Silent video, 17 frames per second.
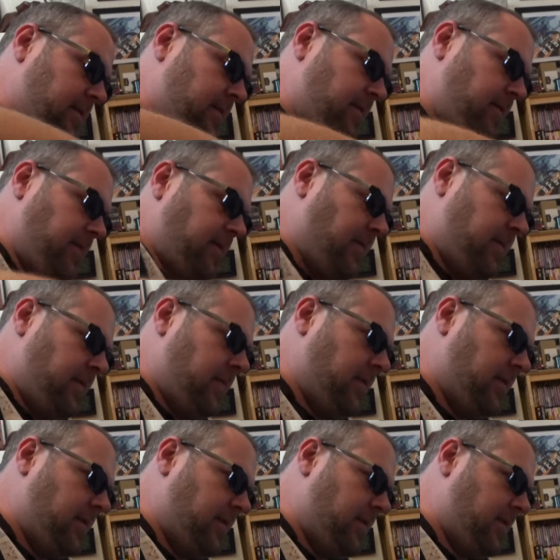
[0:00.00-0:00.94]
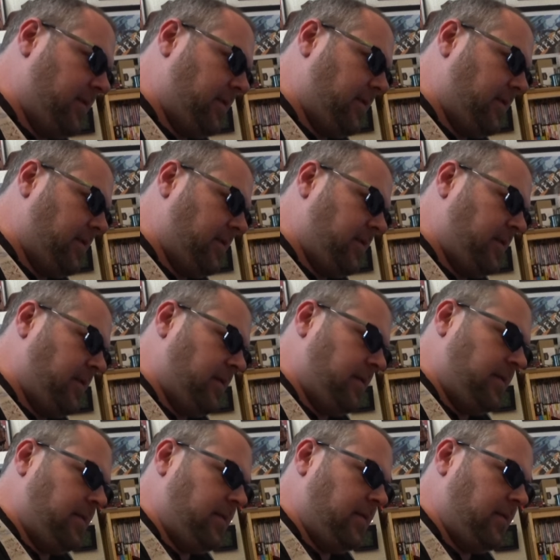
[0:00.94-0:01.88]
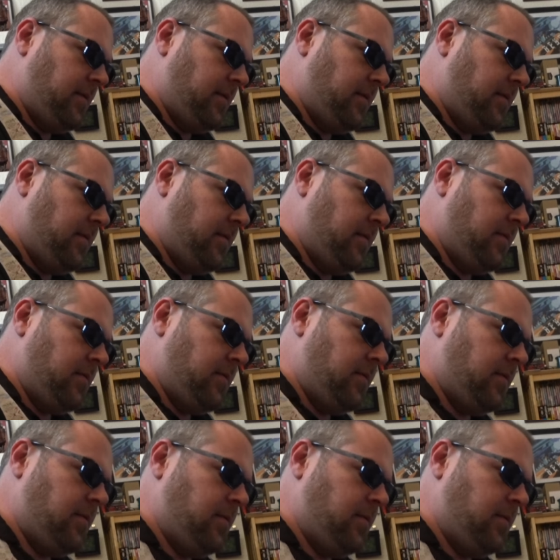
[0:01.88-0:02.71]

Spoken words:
(no one is talking)